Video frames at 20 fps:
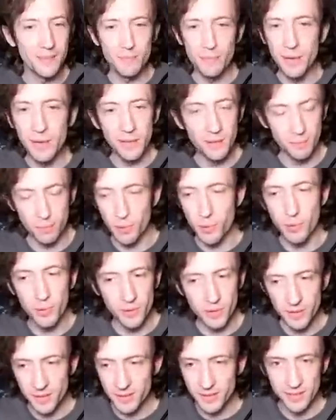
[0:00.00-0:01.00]
I'm making
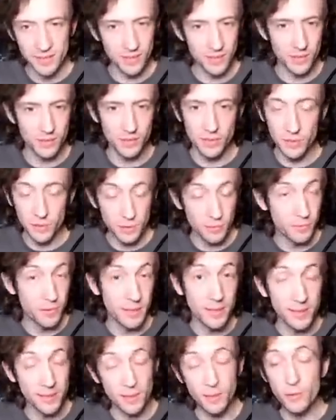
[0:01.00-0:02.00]
progress, you know, not
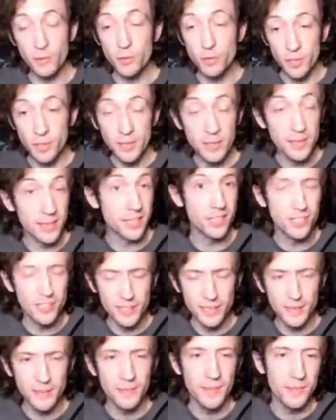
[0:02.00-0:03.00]
really a huge deal
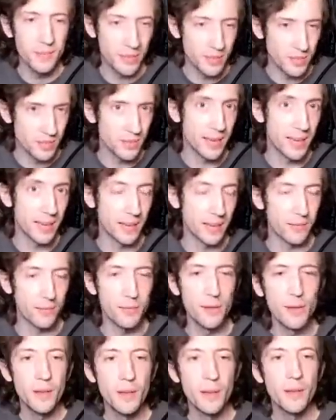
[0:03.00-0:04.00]
actually, once you
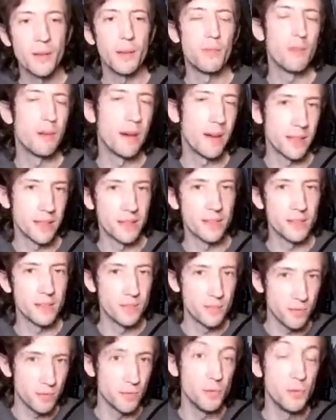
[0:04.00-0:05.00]
have a
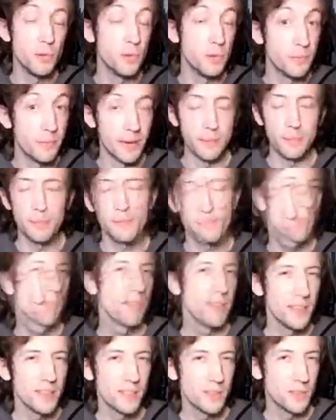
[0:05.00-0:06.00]
rather good map. The
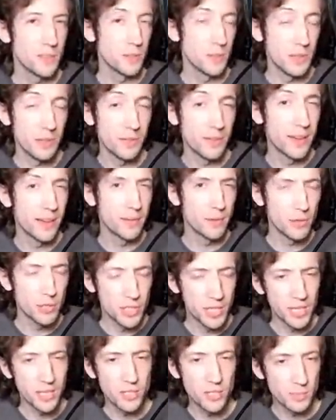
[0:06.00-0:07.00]
thing is, you don't even have to
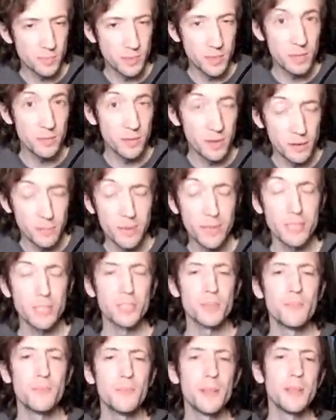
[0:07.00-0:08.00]
change the build very
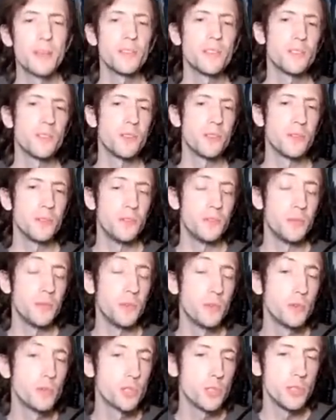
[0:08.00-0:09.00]
much. So you
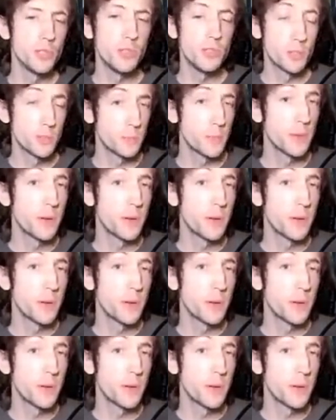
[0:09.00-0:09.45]
usually use